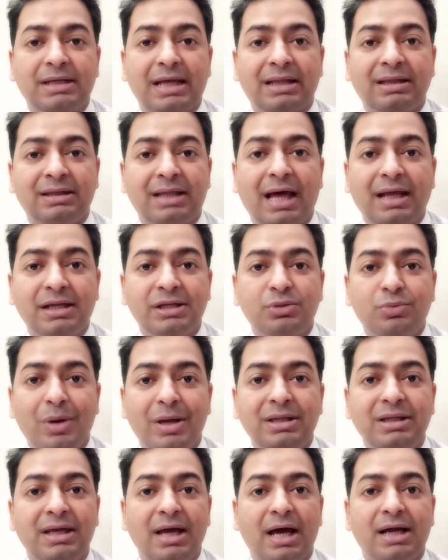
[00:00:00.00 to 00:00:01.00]
and that is
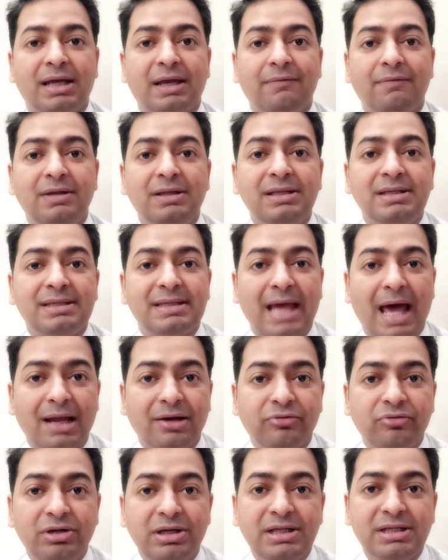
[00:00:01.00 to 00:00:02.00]
why they are given
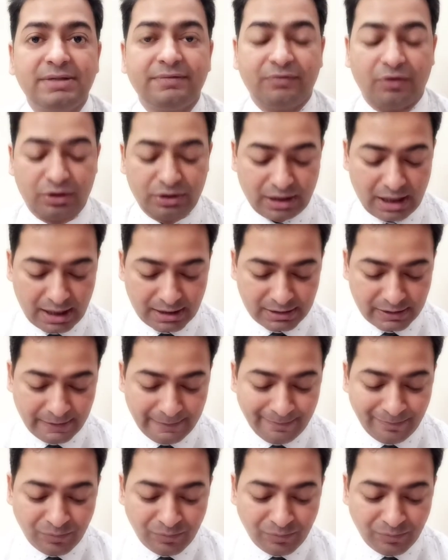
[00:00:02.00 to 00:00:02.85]
salaries for that.